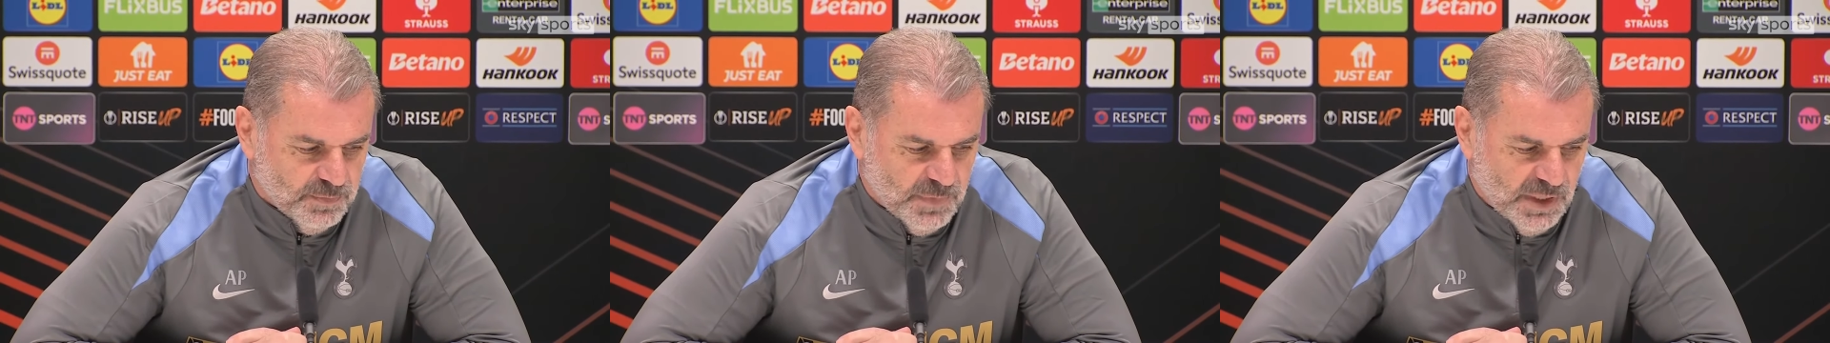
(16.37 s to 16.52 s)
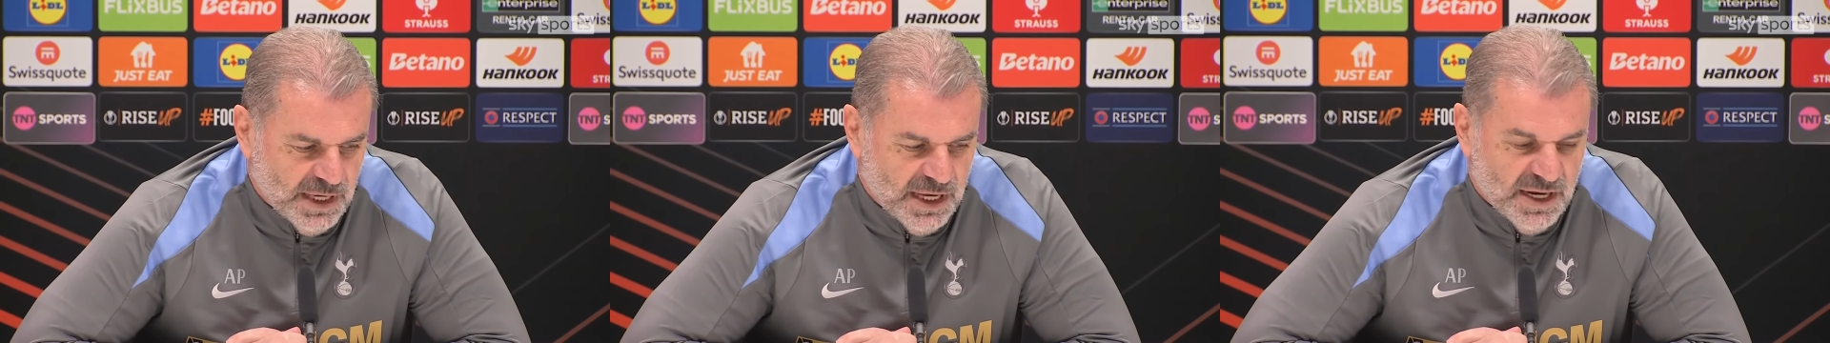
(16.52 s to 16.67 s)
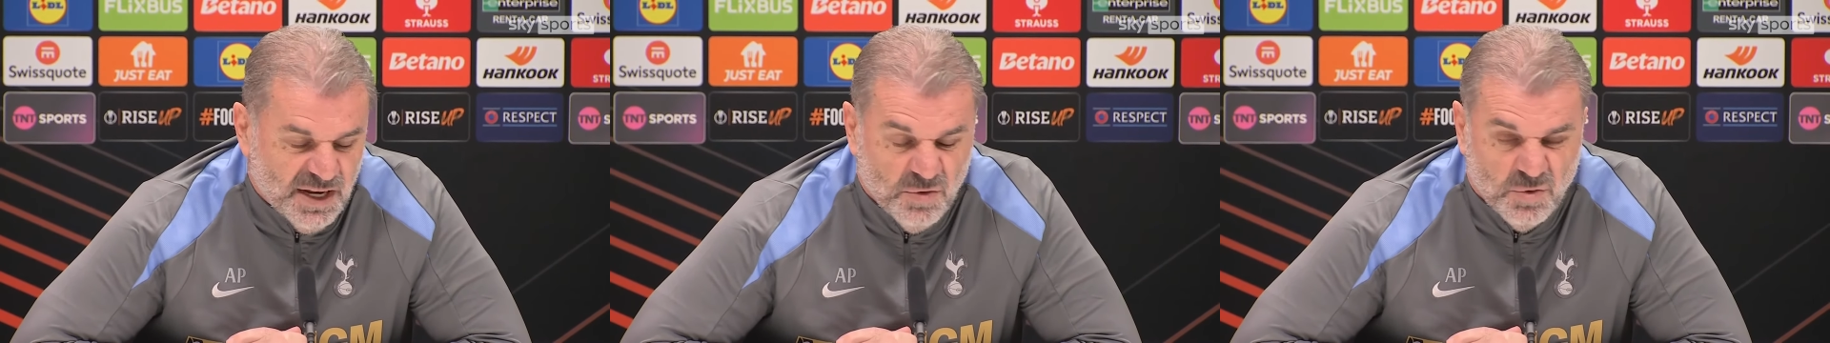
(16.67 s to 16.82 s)

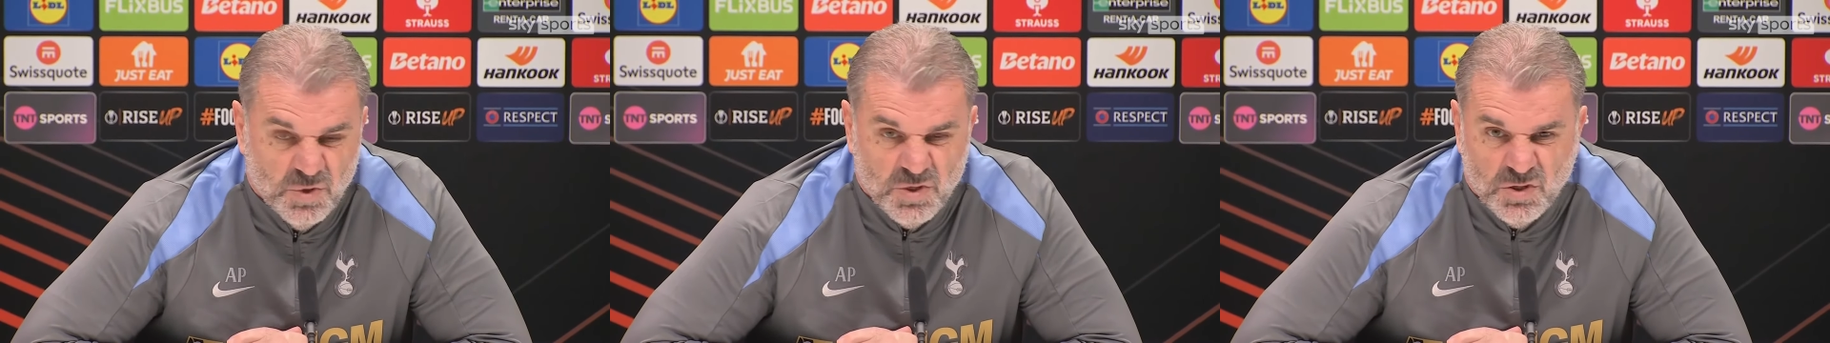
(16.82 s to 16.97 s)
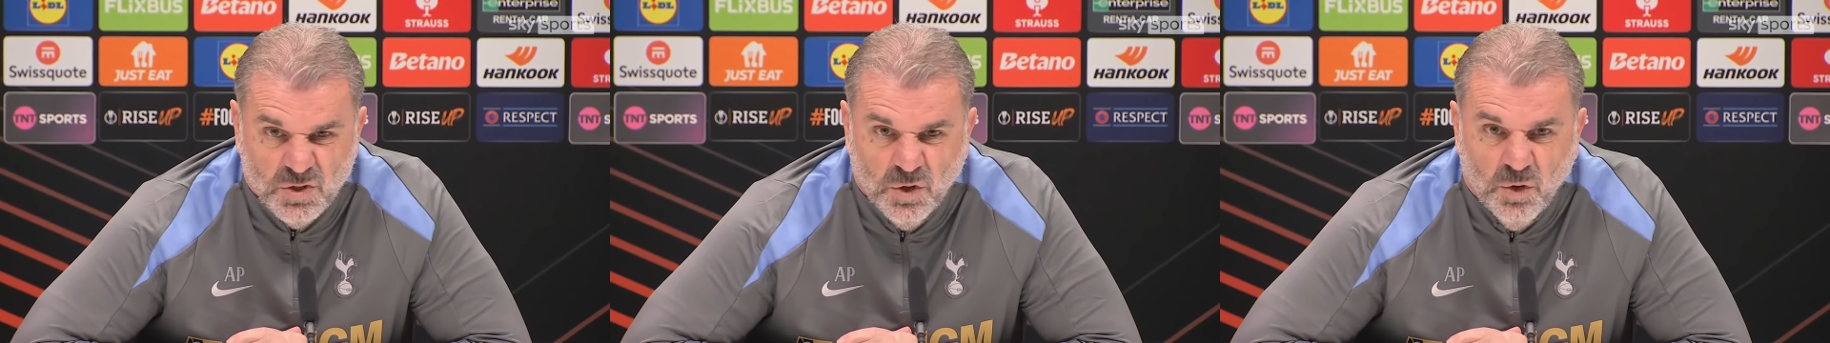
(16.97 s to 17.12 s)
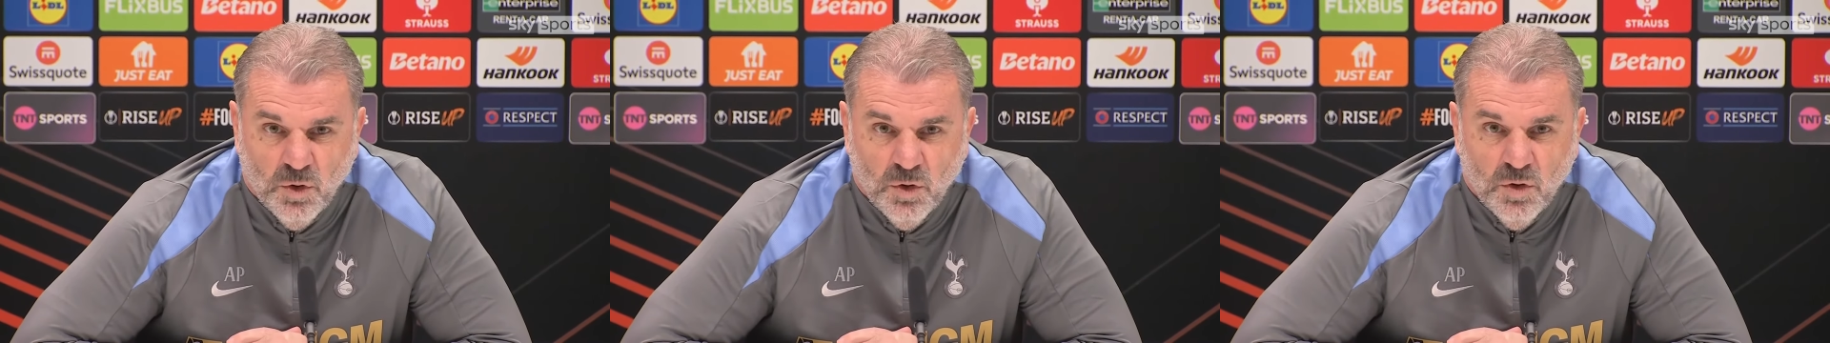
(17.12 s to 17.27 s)
again, he was
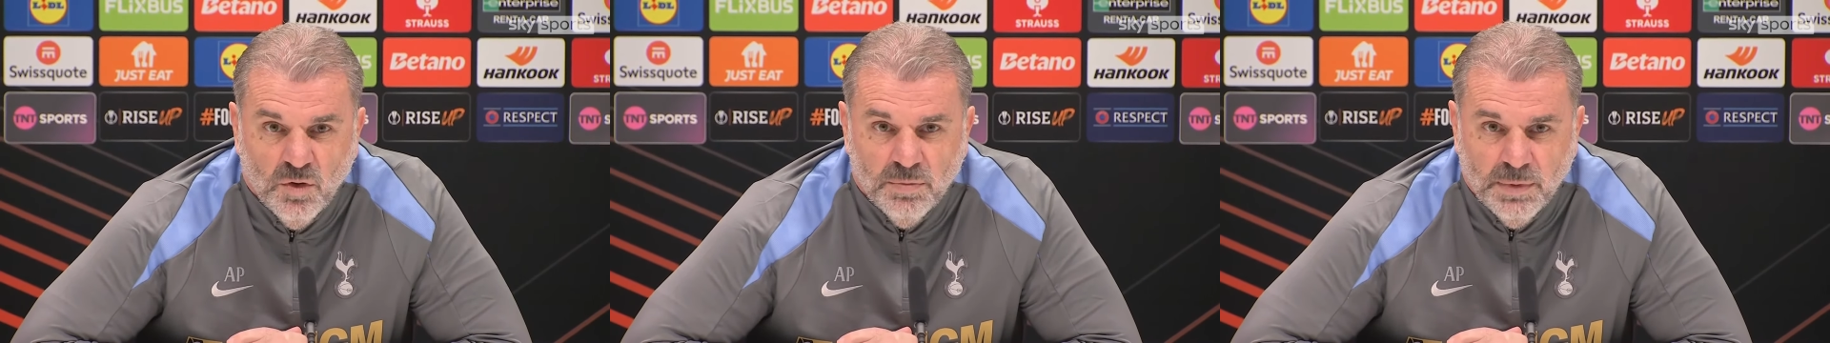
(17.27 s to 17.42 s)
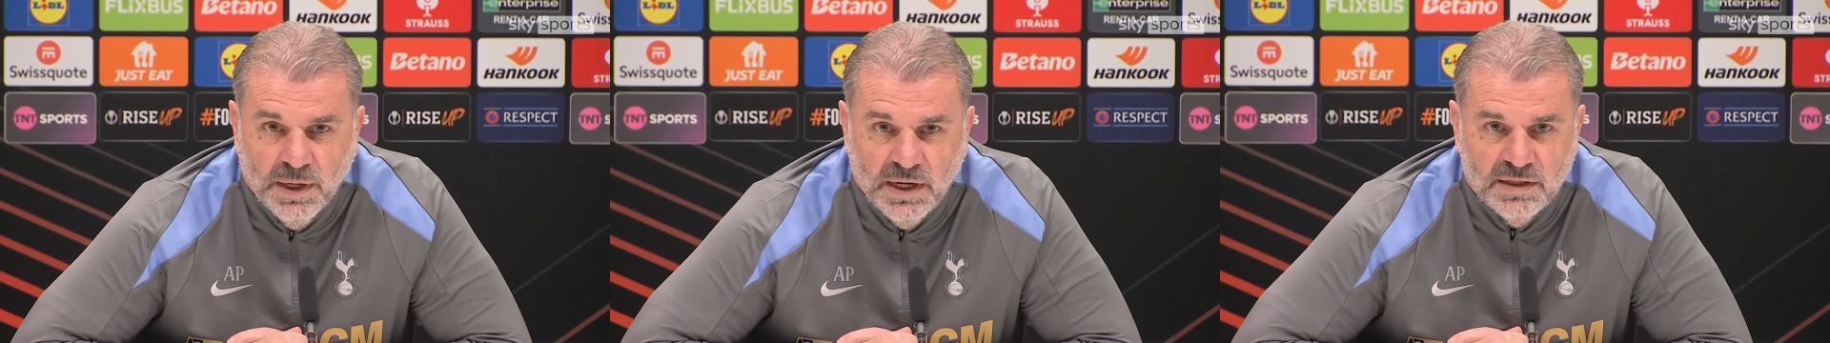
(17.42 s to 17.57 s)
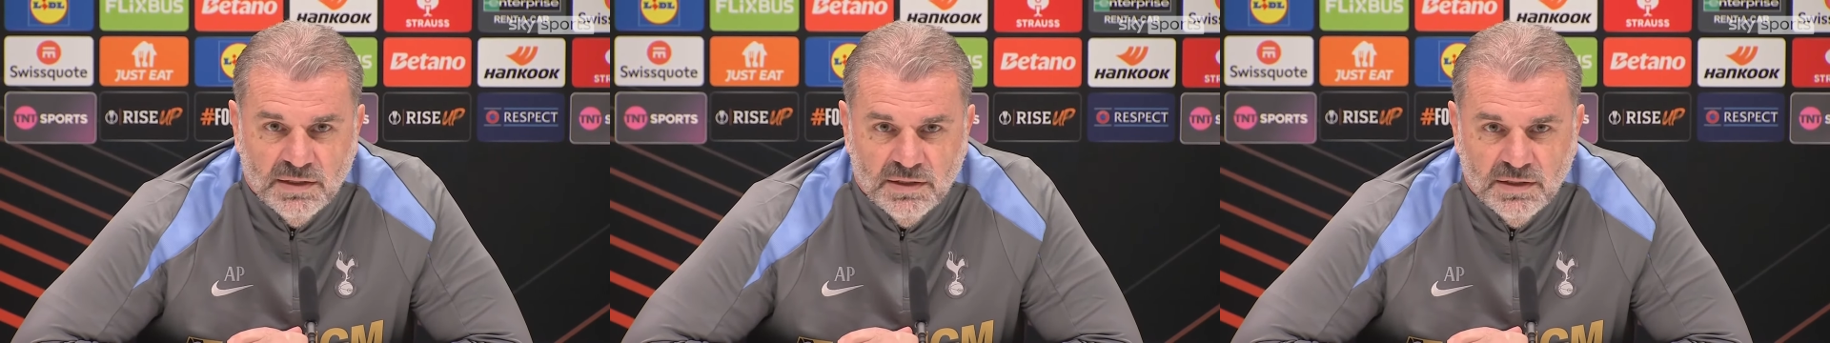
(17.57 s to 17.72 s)
sore,
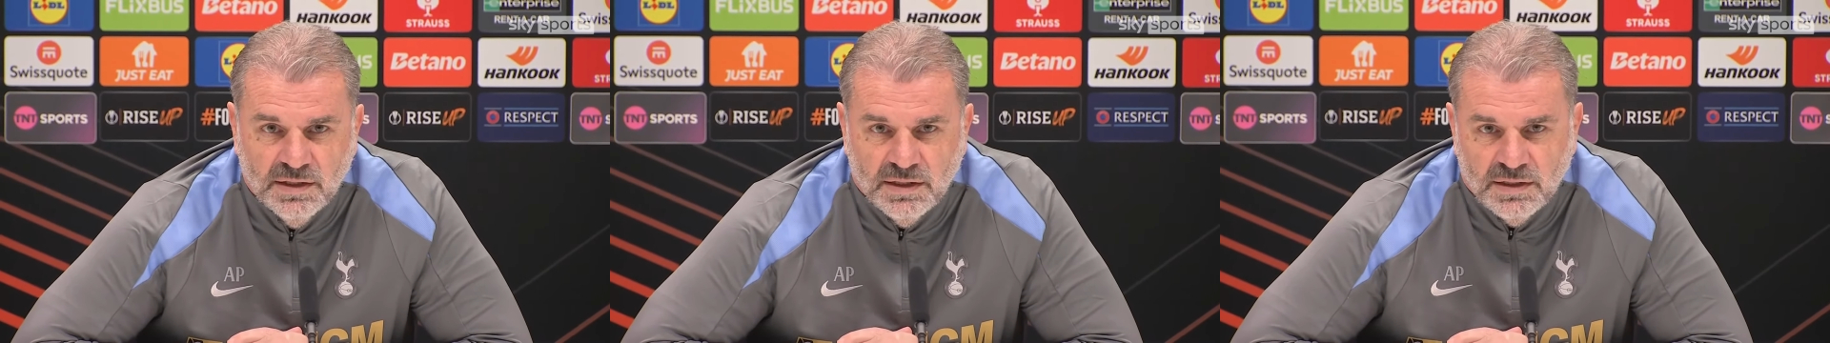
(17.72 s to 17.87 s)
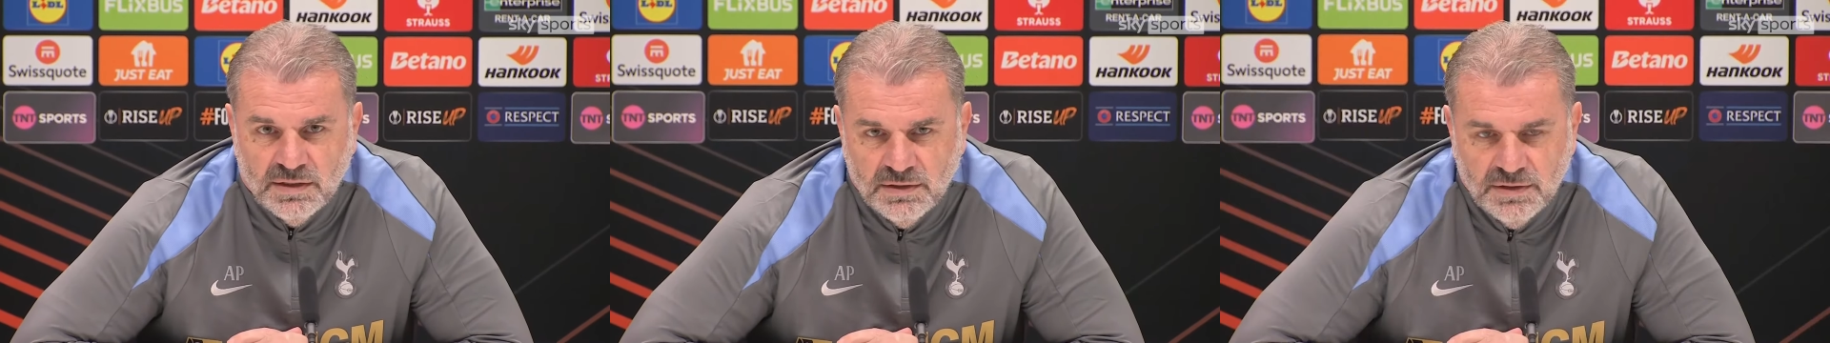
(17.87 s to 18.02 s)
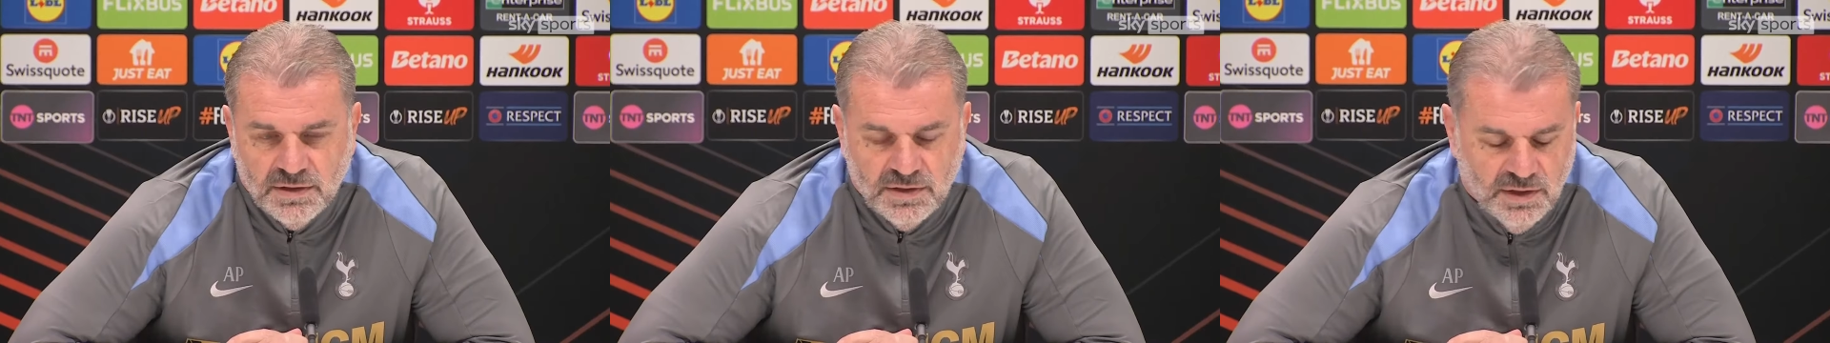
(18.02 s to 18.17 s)
but you're